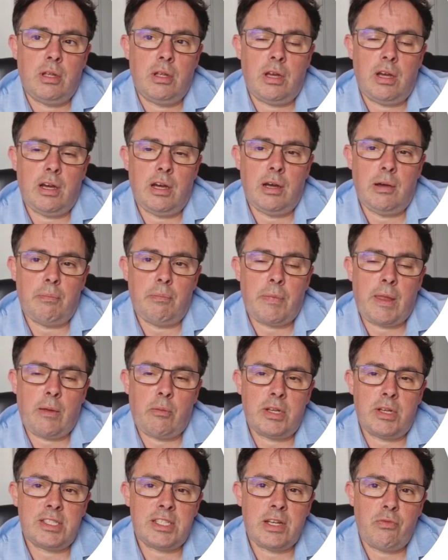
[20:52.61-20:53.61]
and when
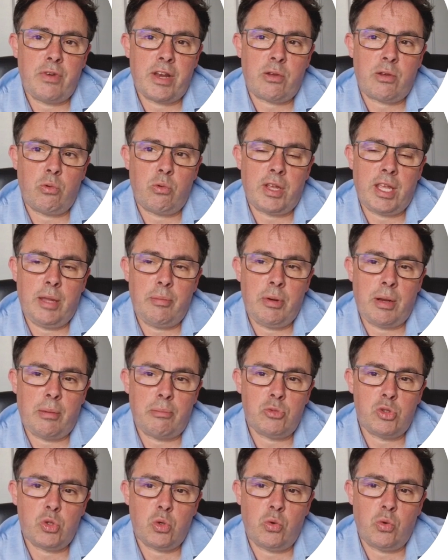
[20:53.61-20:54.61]
I say record keeping, I'm
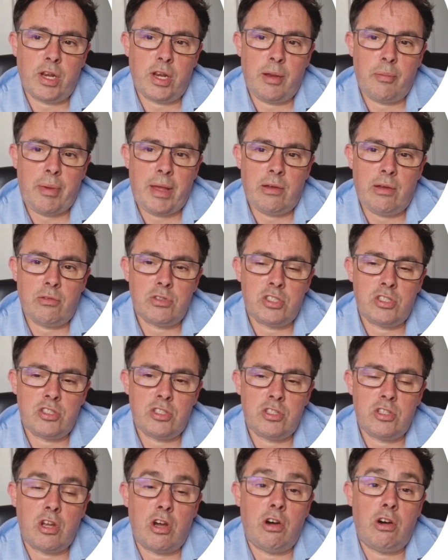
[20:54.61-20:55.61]
talking about
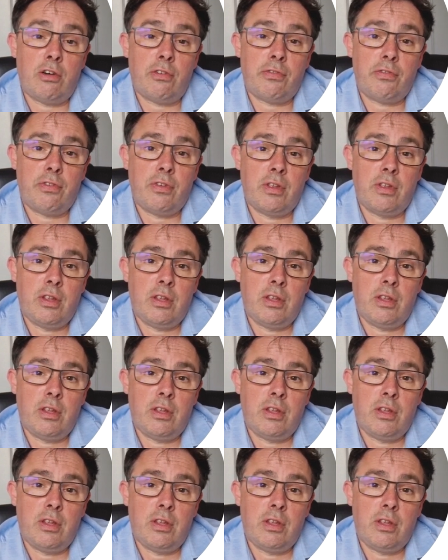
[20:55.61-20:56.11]
staff